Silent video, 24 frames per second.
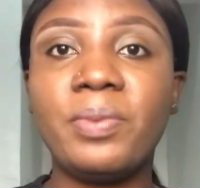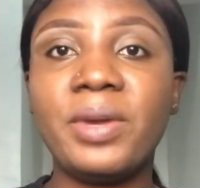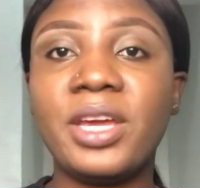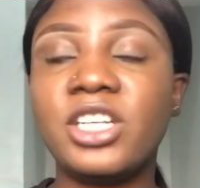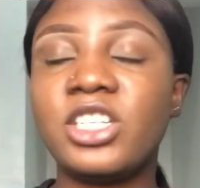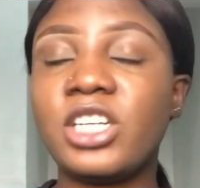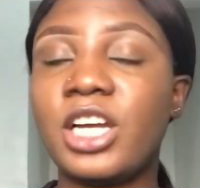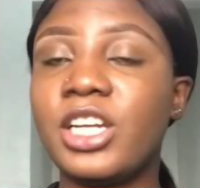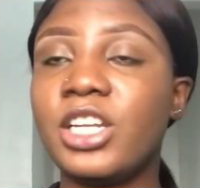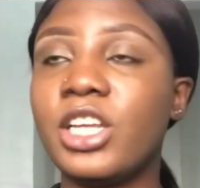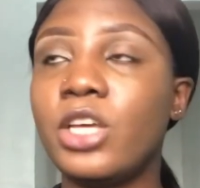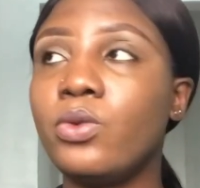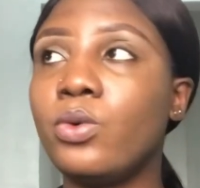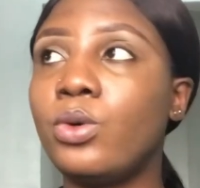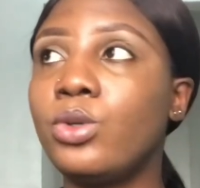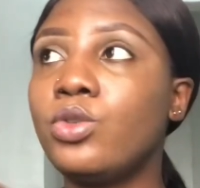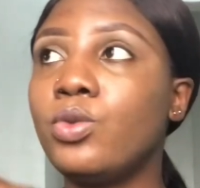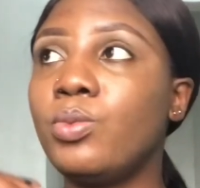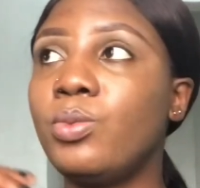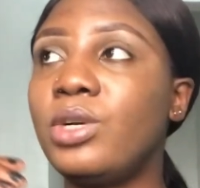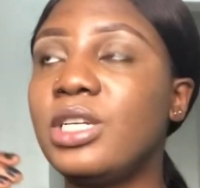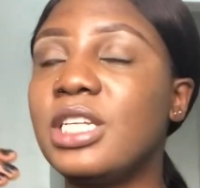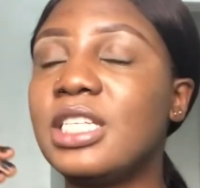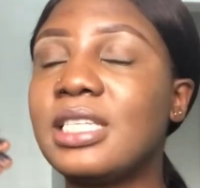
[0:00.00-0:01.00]
page and then you want
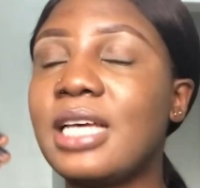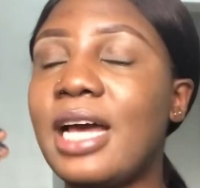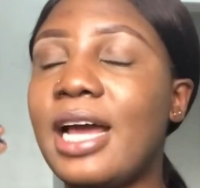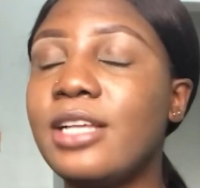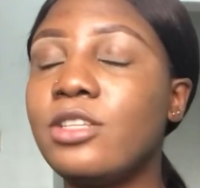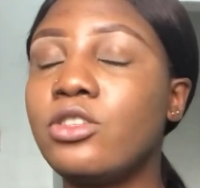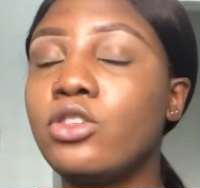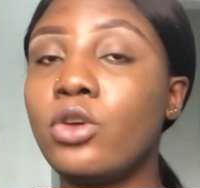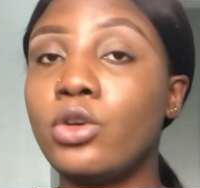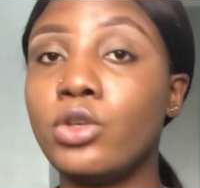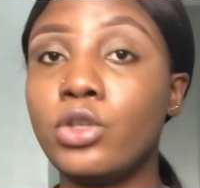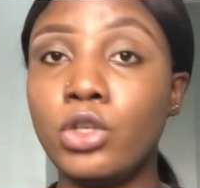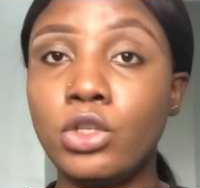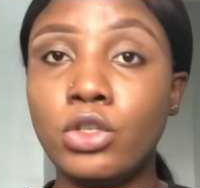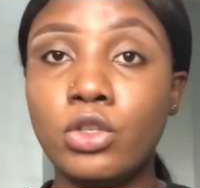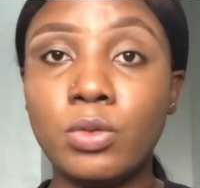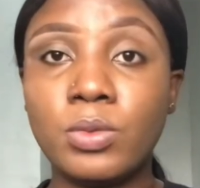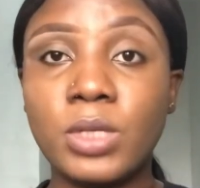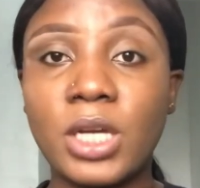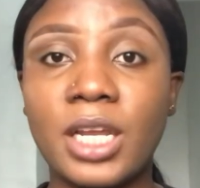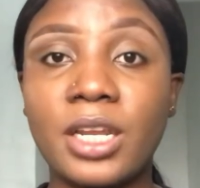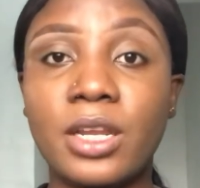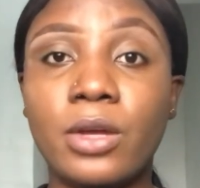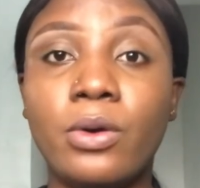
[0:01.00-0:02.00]
to monetize your
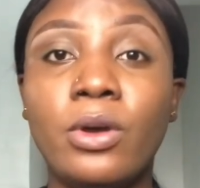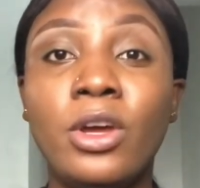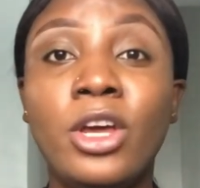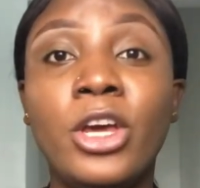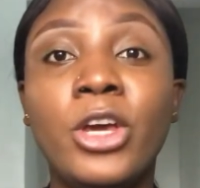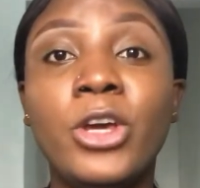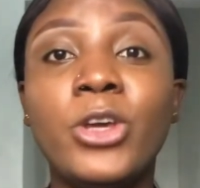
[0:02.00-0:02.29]
YouTube channel.